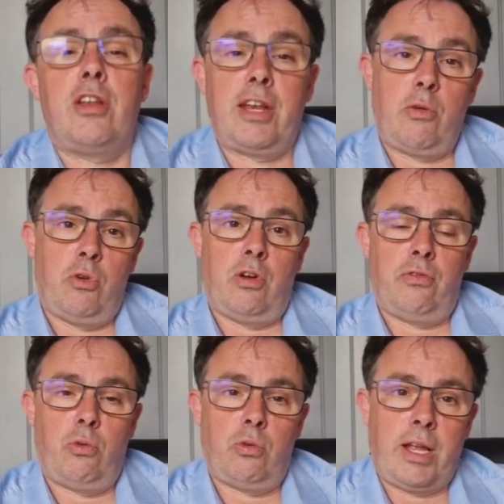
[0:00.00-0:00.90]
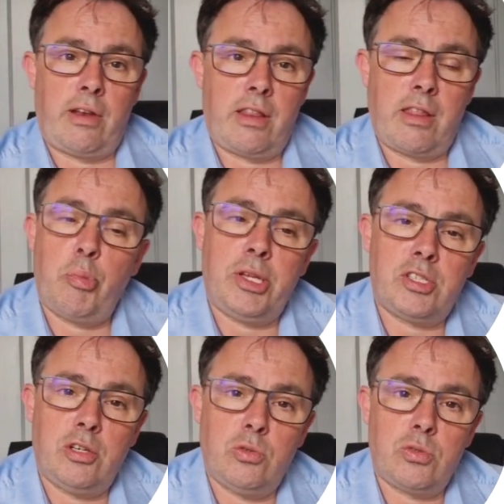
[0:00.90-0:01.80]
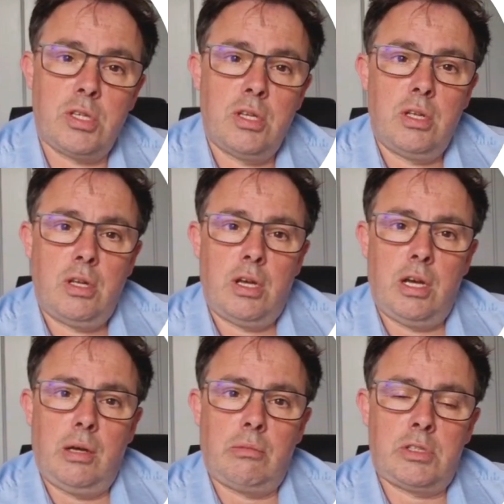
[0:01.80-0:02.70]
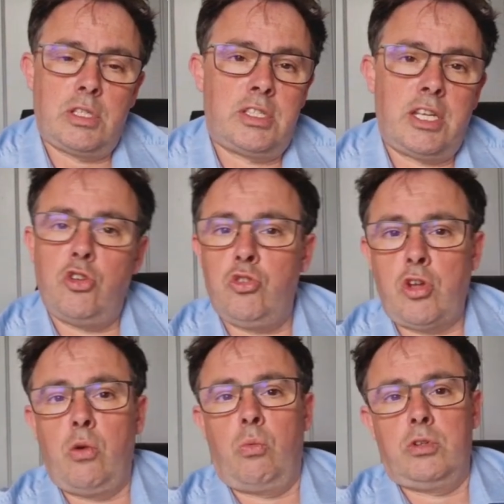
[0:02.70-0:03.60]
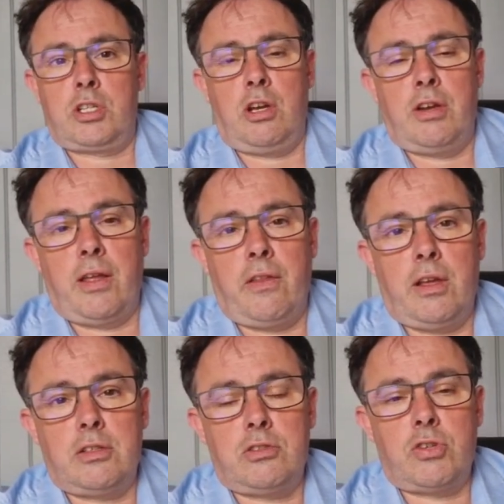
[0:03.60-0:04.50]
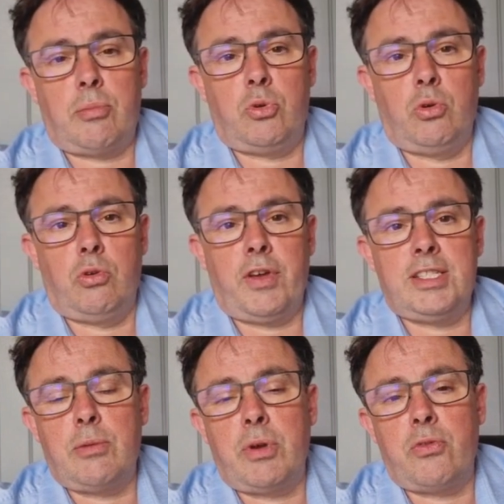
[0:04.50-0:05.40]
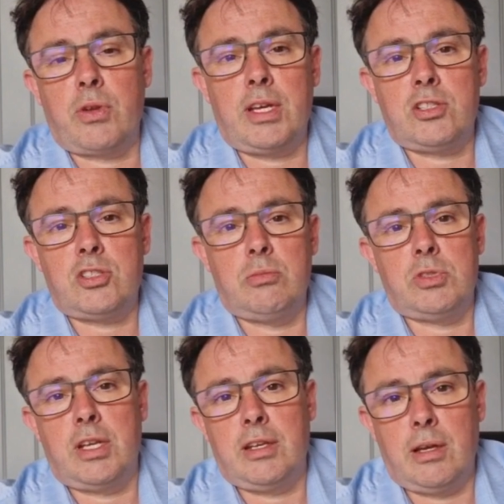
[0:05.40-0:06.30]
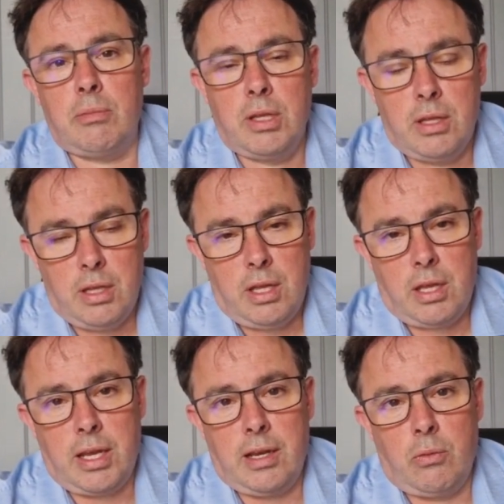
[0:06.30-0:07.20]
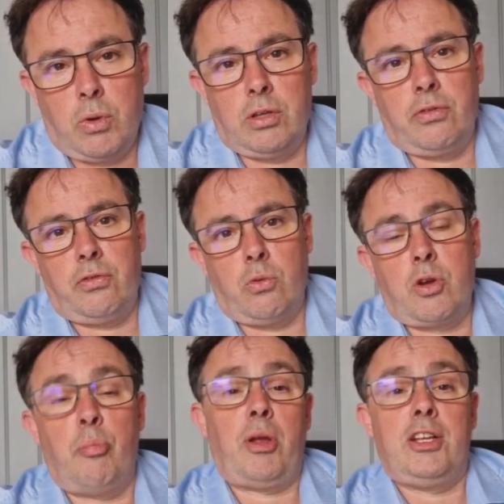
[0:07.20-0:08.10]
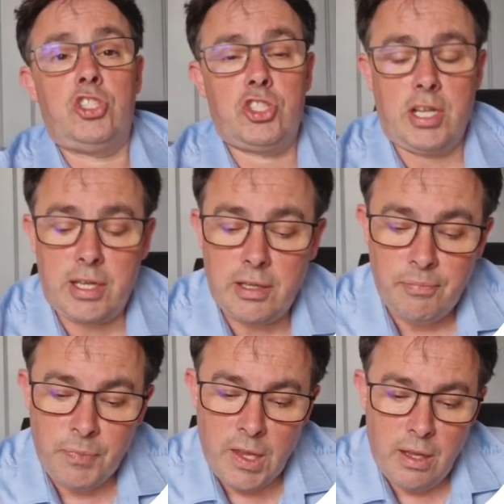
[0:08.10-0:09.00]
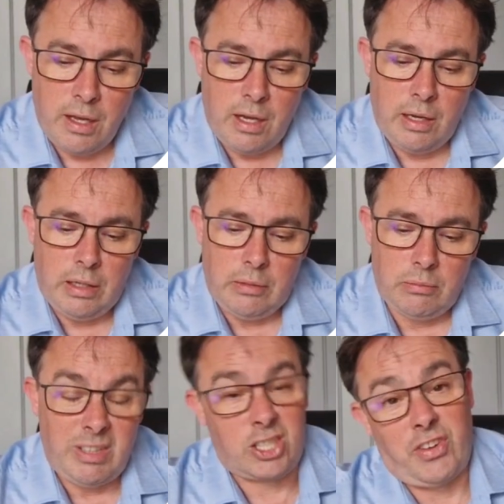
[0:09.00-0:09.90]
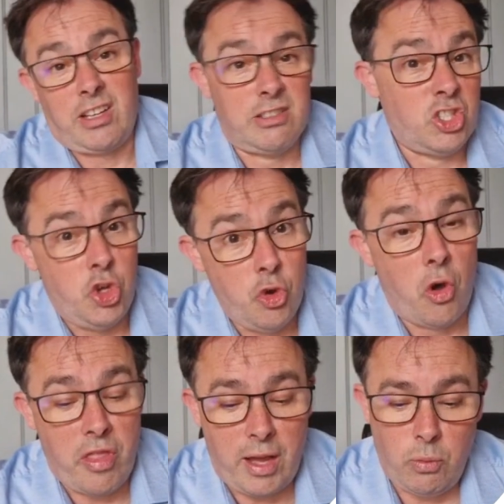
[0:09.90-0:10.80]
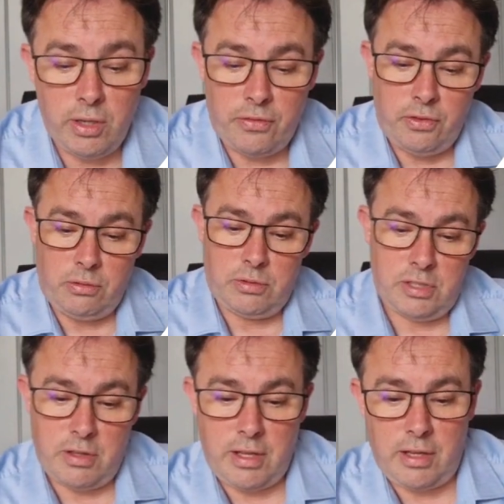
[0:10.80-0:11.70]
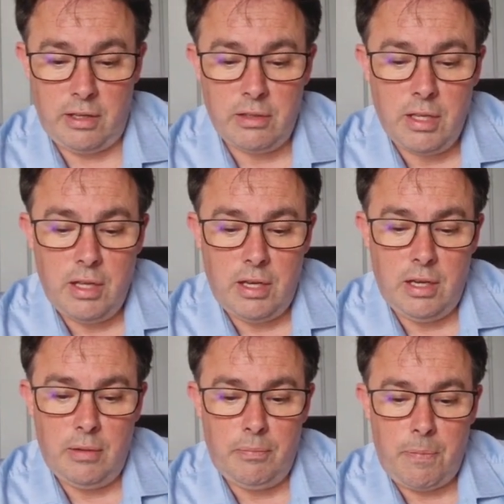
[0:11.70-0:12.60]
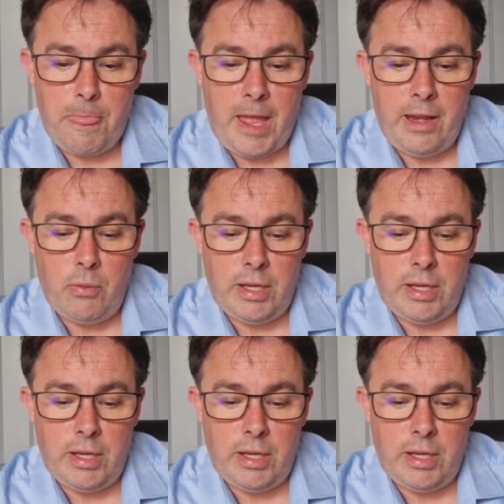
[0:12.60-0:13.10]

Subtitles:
you would not fall down in the pit holes. As I said, you don't want to go down that trapdoor of HMRC and Customs and end up getting a wonderful compliance check. In fact, not that wonderful. So there you go. Anyway,